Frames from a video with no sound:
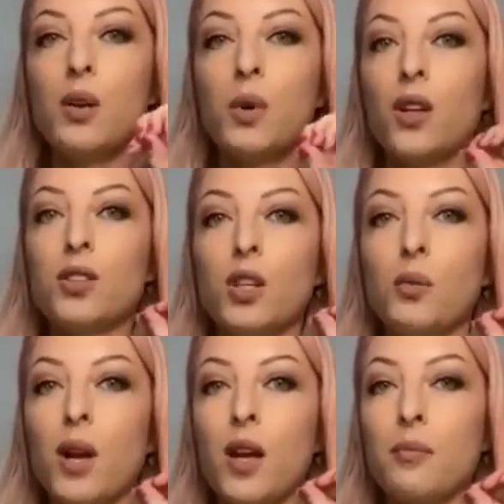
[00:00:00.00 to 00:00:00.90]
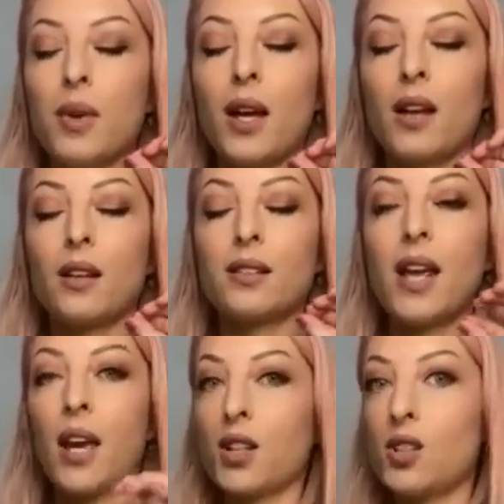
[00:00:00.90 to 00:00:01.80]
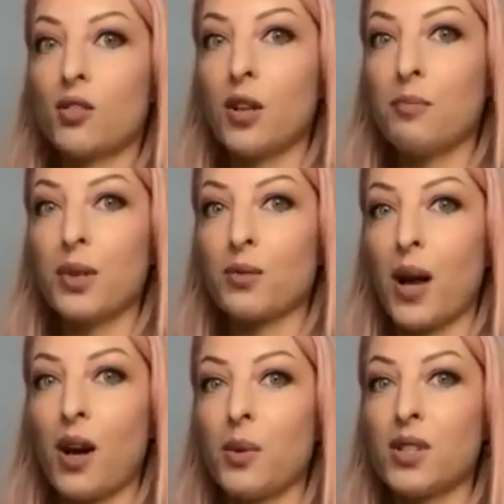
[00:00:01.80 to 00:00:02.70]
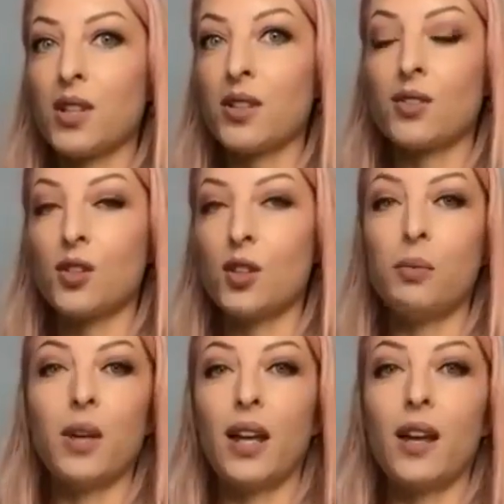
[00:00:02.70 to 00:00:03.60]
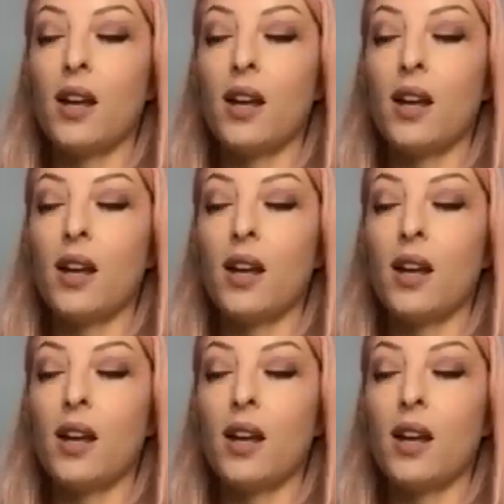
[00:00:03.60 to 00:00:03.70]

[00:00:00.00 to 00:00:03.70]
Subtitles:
We're going to do a texture crimp as well, which is a super